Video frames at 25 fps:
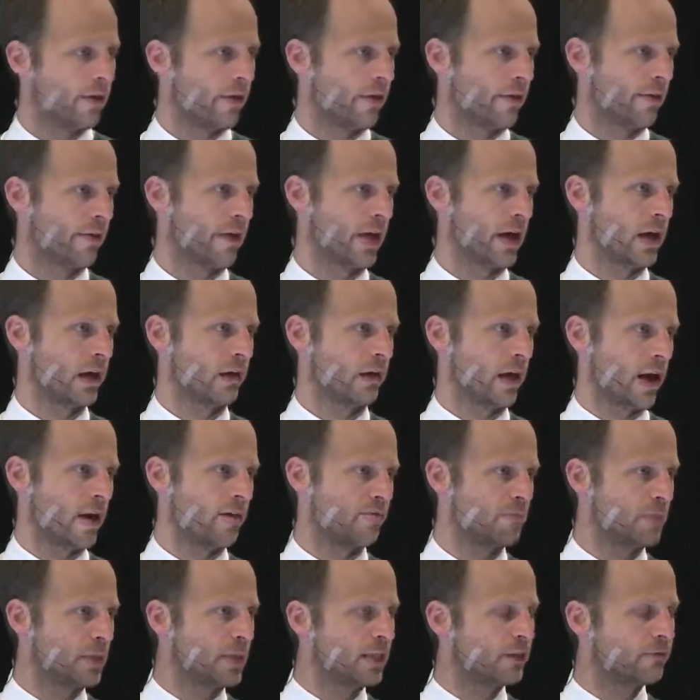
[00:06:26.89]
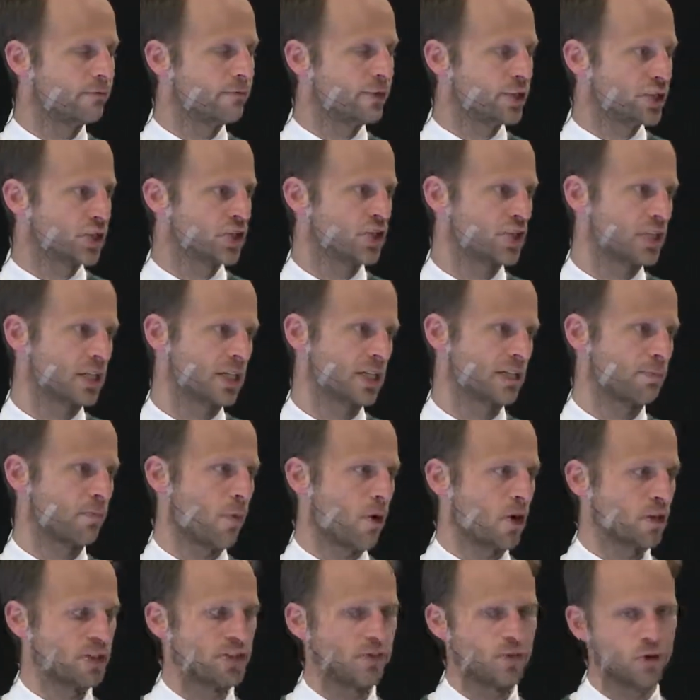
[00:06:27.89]
They have been envisioned as
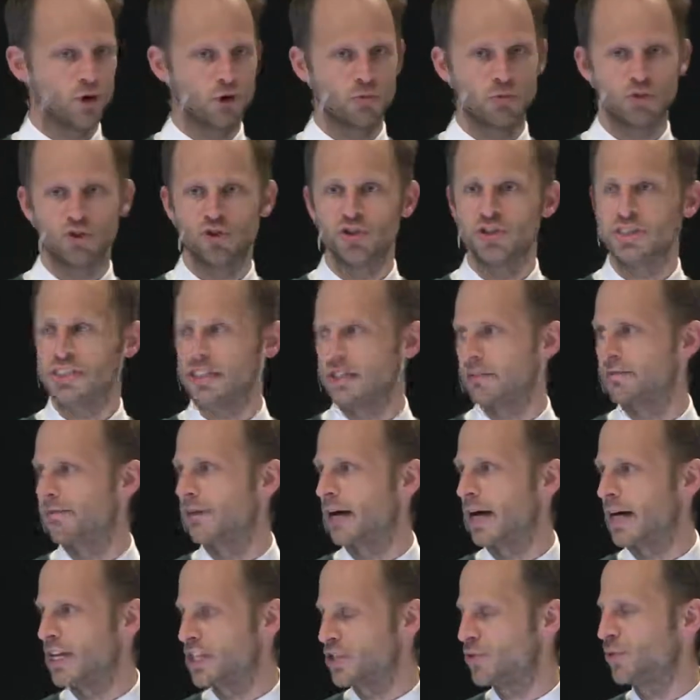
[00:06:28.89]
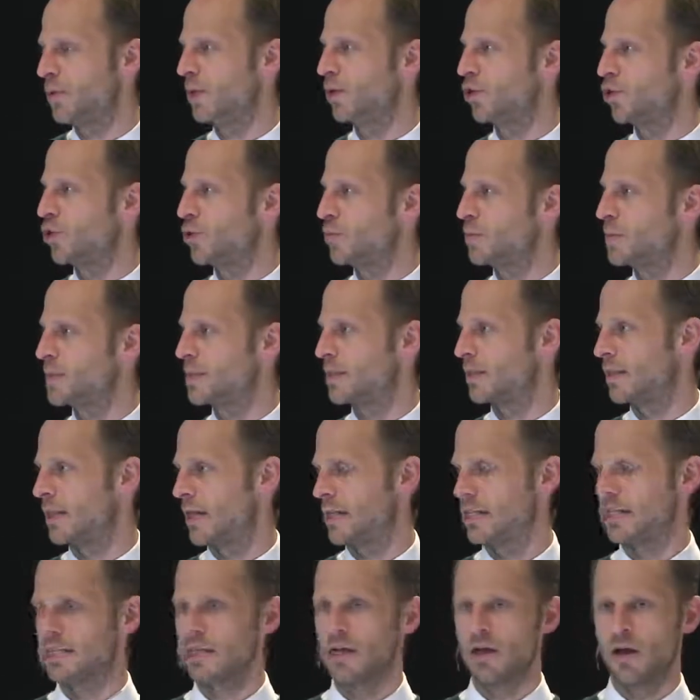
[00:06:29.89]
part of community advisory groups
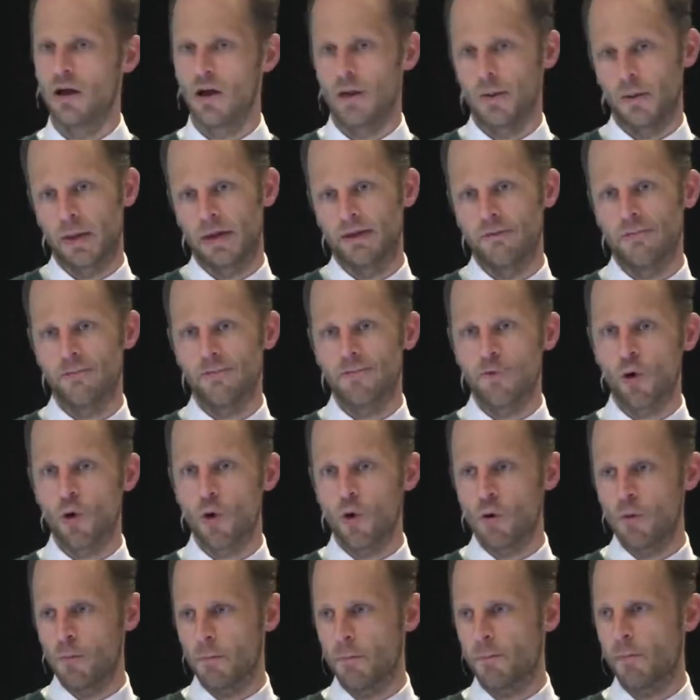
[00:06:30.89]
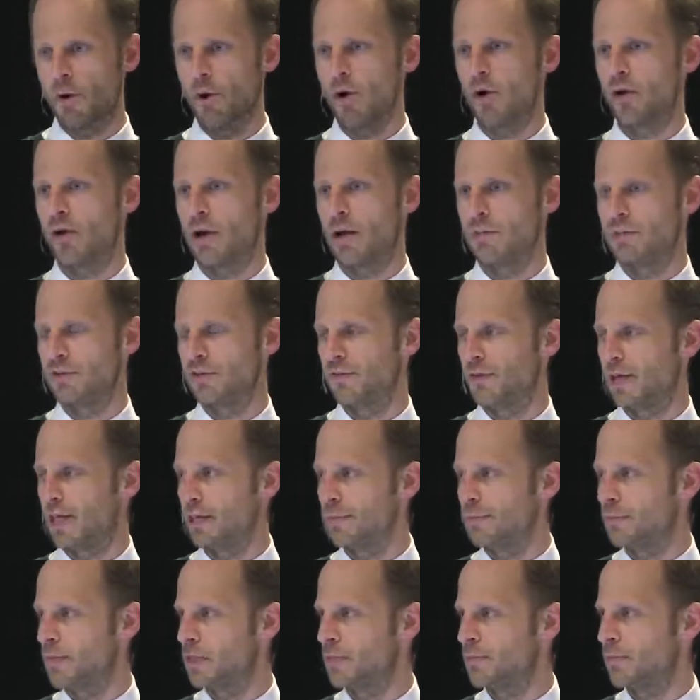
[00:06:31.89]
that inform program
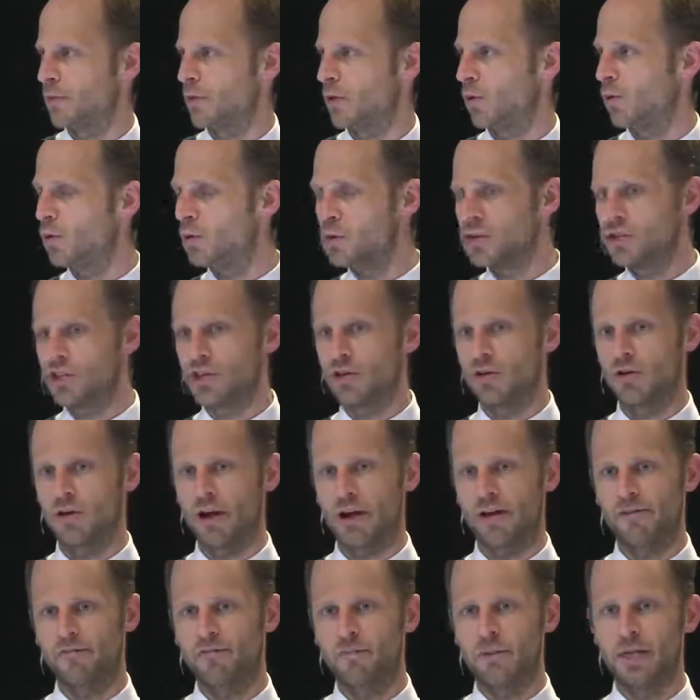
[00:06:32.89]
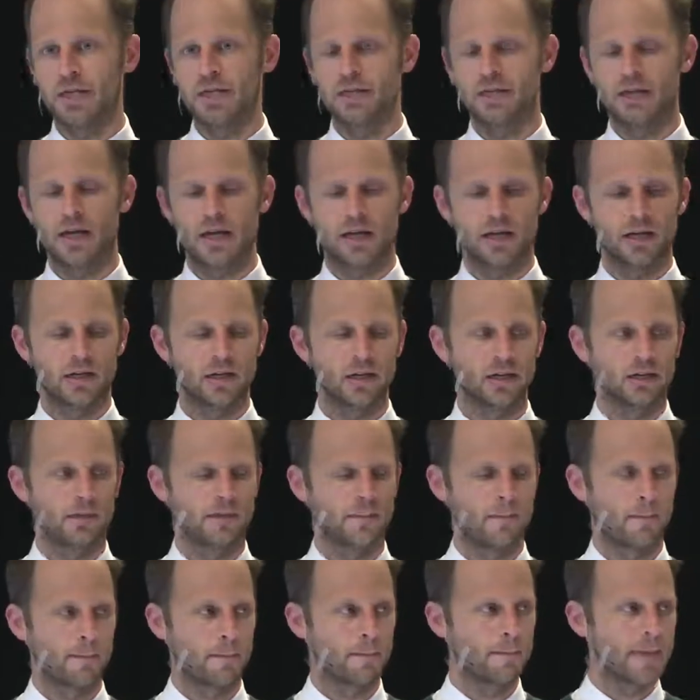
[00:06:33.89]
development, but also have been a
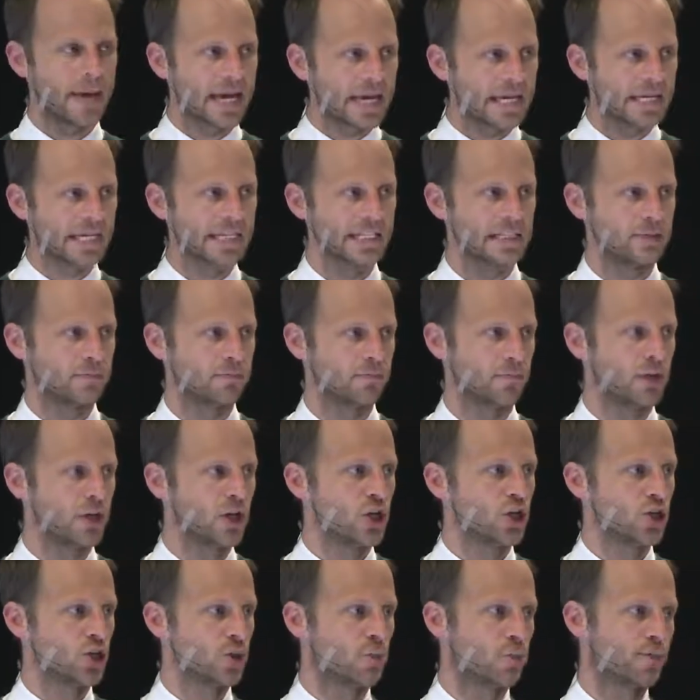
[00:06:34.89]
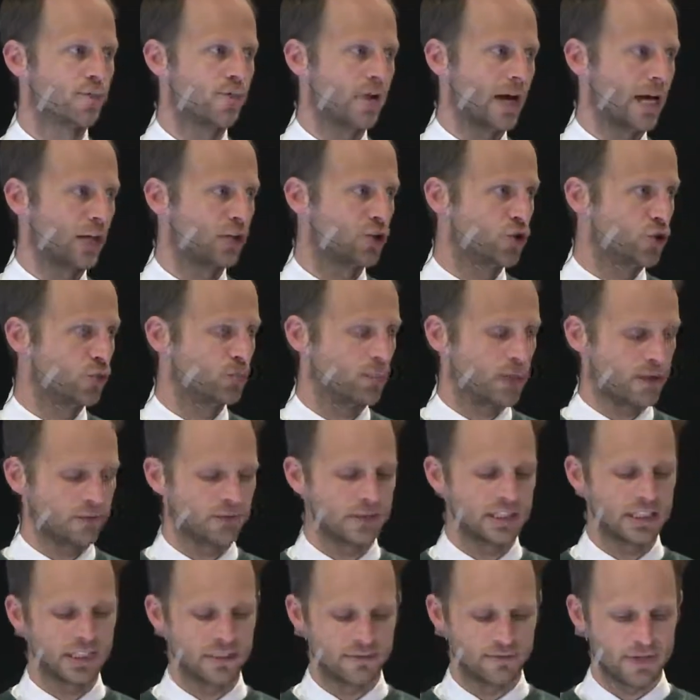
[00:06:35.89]
mechanism to provide group level
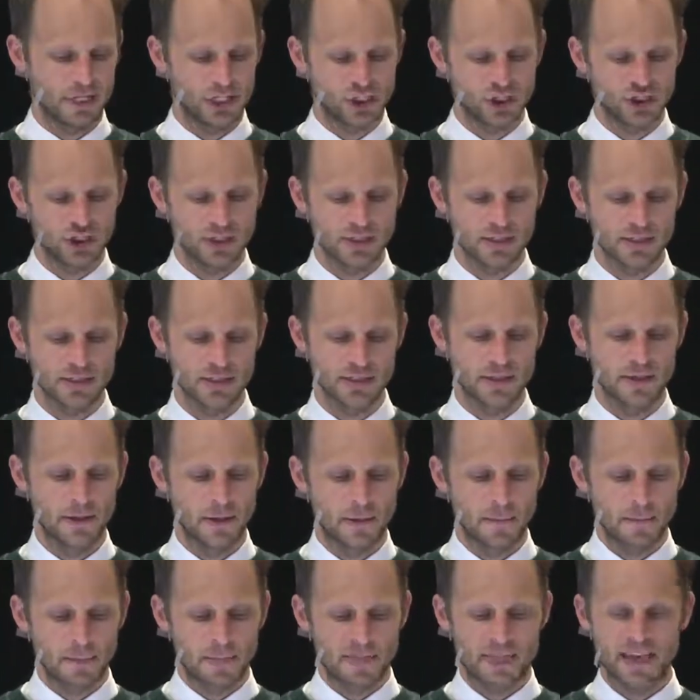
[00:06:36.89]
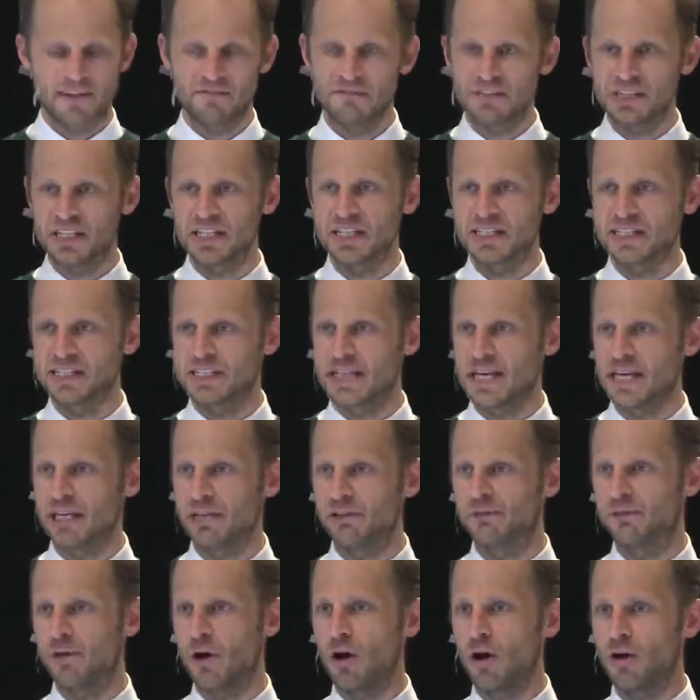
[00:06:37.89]
interventions. They've since then
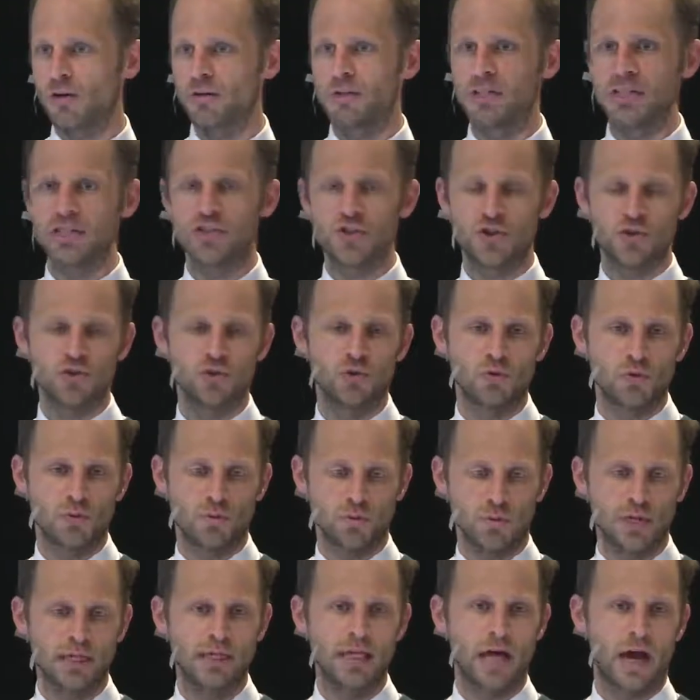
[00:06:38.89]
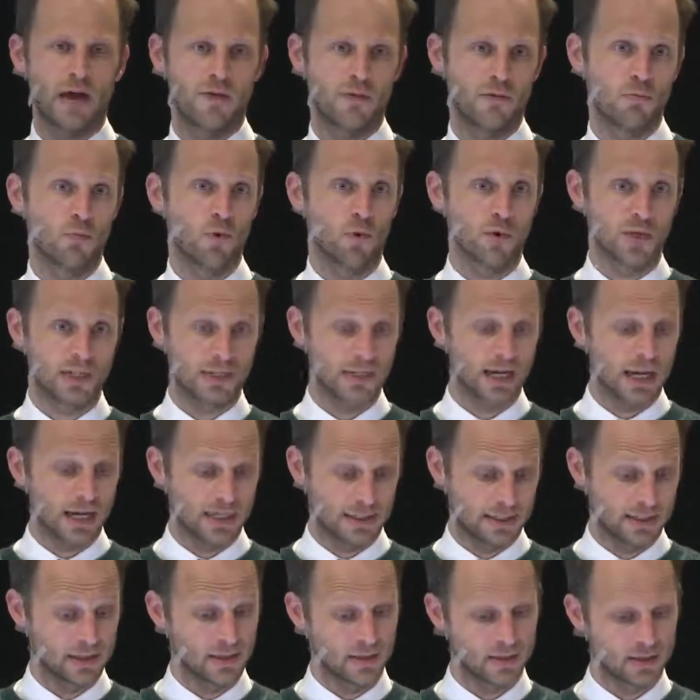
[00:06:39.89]
evolved into many other more
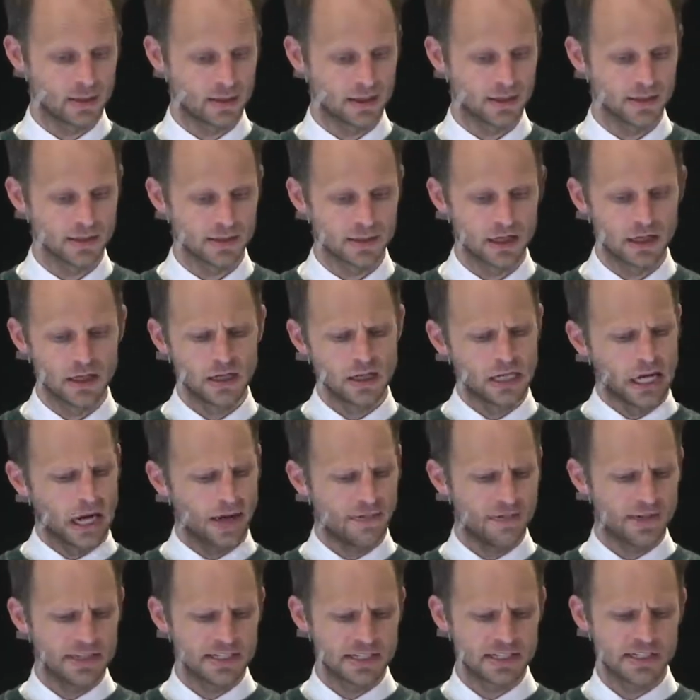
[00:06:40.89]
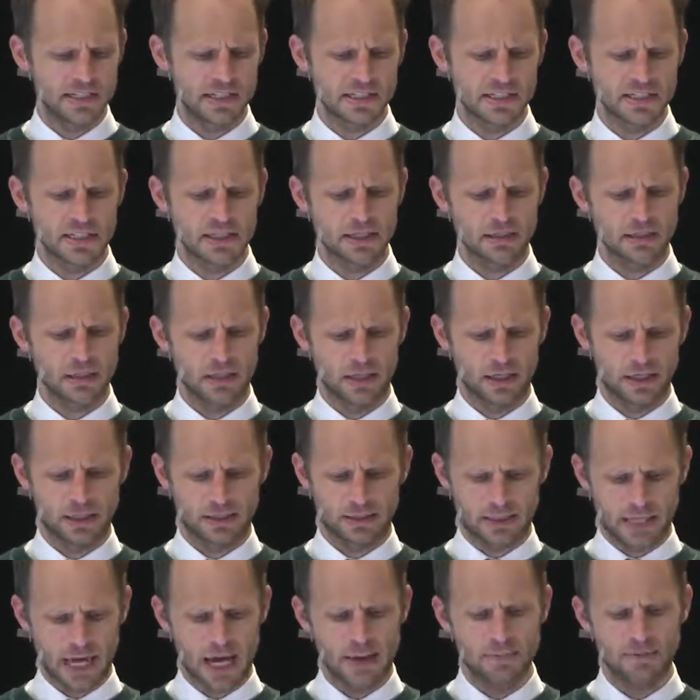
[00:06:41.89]
exciting things, and these exist in Cape